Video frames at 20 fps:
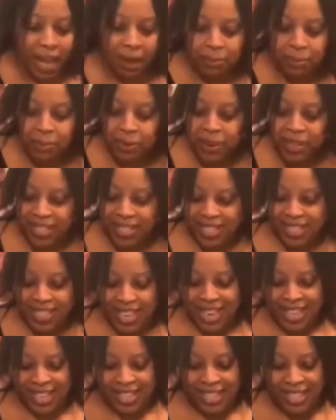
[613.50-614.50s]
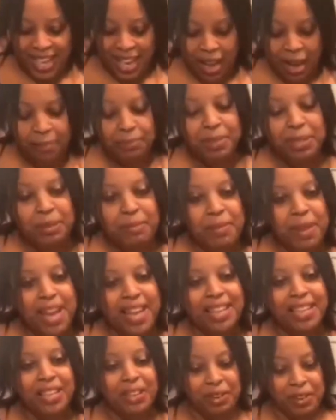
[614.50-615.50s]
going to take the time to
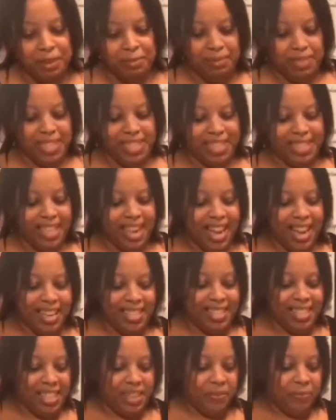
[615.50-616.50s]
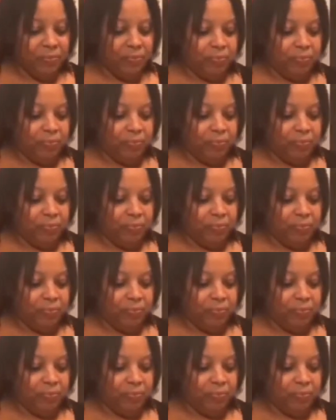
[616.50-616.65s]
make the cream cheese icing.